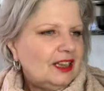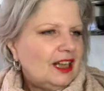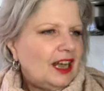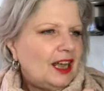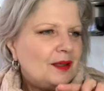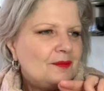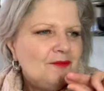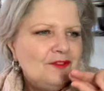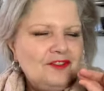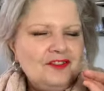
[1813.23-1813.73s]

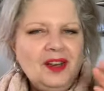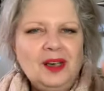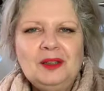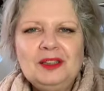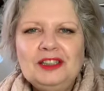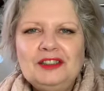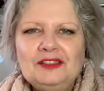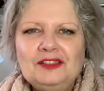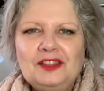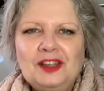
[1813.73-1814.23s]
I'm
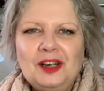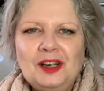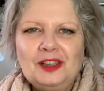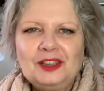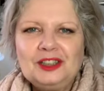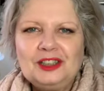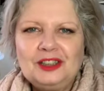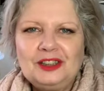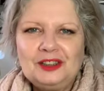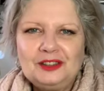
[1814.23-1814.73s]
very far
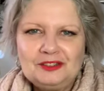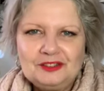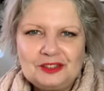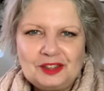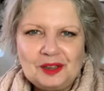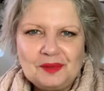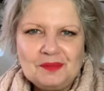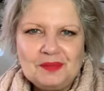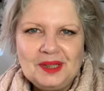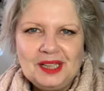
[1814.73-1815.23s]

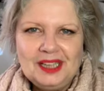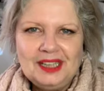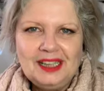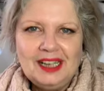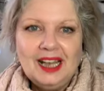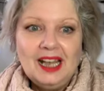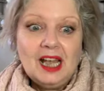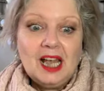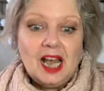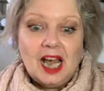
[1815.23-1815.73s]
from being
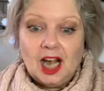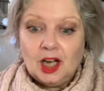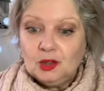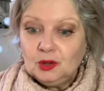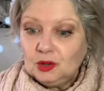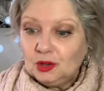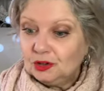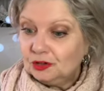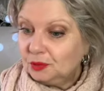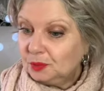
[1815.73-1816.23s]

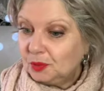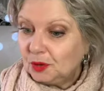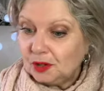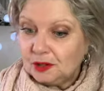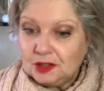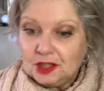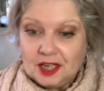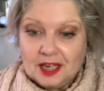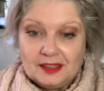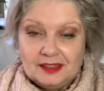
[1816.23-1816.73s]
out of
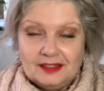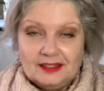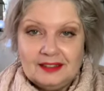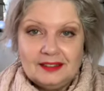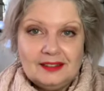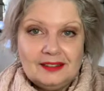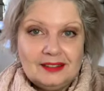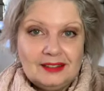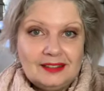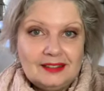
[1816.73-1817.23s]
projects
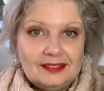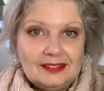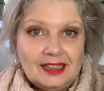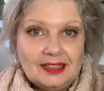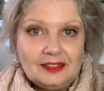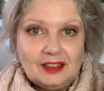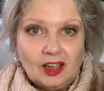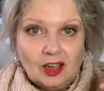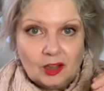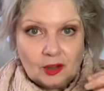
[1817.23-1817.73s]

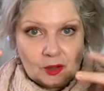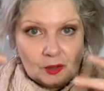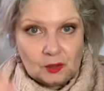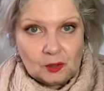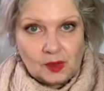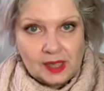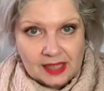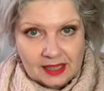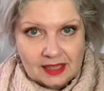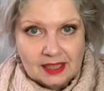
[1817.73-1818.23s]
that are
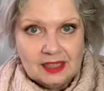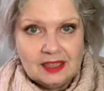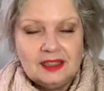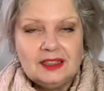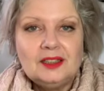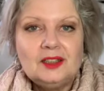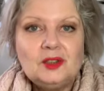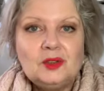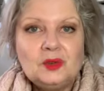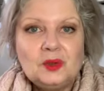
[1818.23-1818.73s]
ready
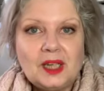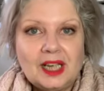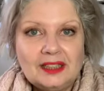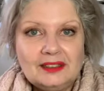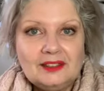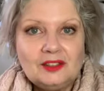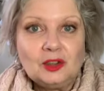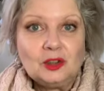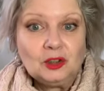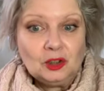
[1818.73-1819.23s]
to
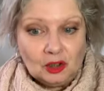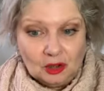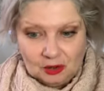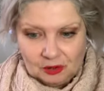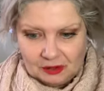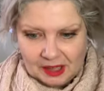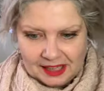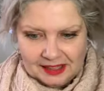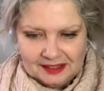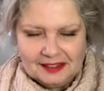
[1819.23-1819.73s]
cast on
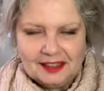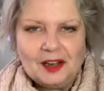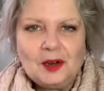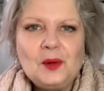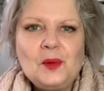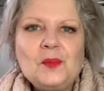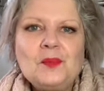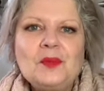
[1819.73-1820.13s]
right now.